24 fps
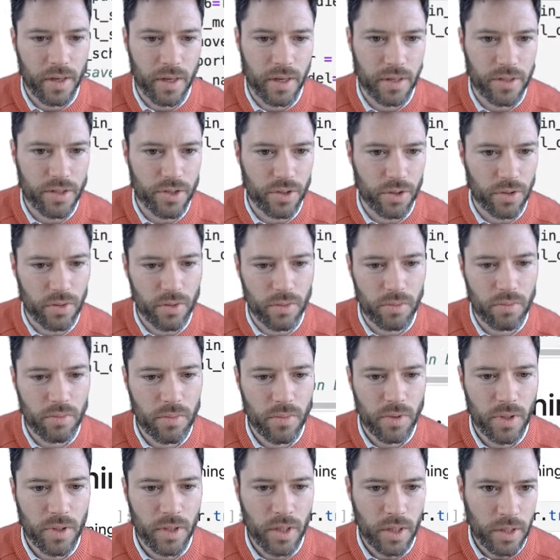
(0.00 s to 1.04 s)
So
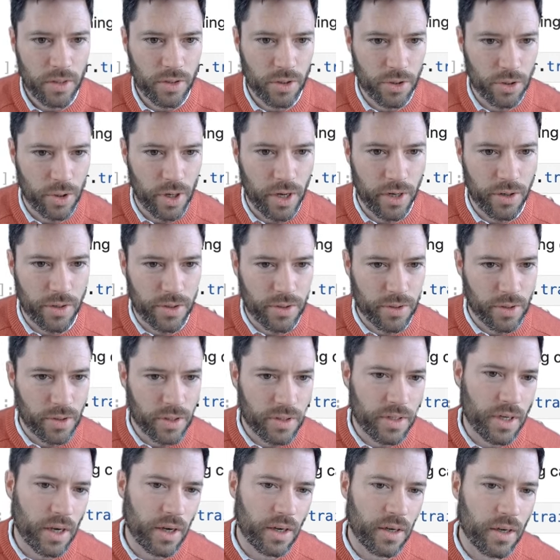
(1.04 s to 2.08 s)
the trainer is going
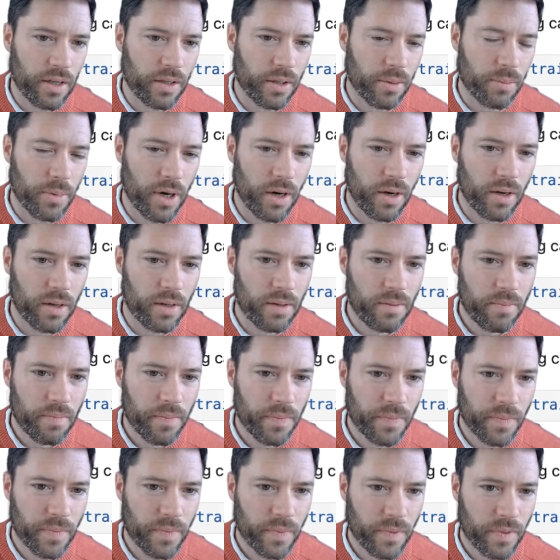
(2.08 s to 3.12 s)
to take in the model,
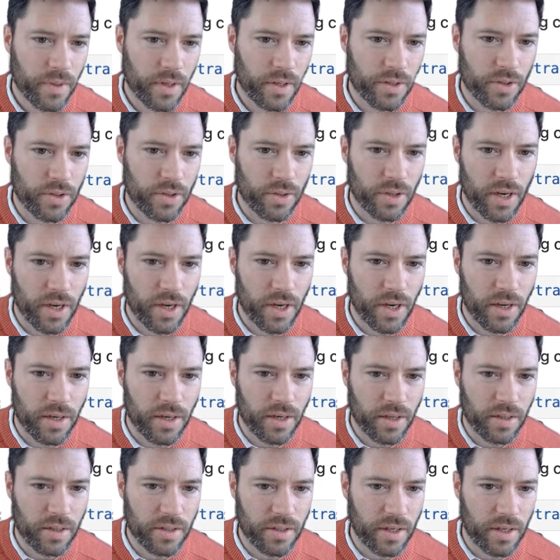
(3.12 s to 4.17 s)
it's going to take
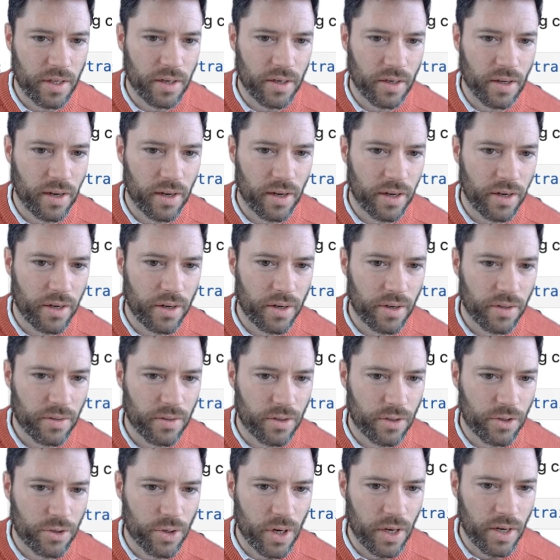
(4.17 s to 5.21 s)
in the data collator,
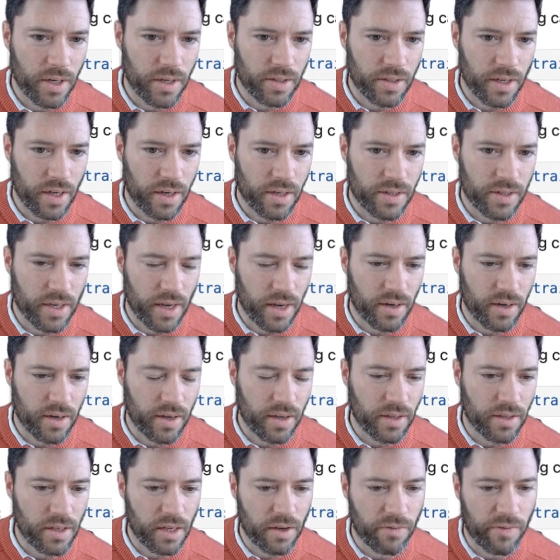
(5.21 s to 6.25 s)
the training data set,
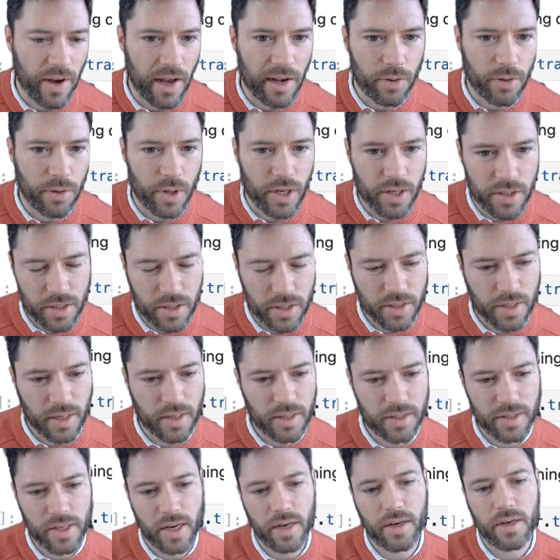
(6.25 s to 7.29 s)
and the evaluation
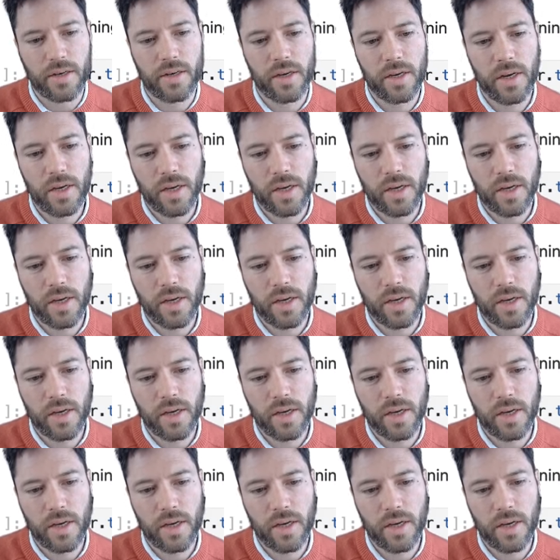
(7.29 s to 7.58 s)
data set.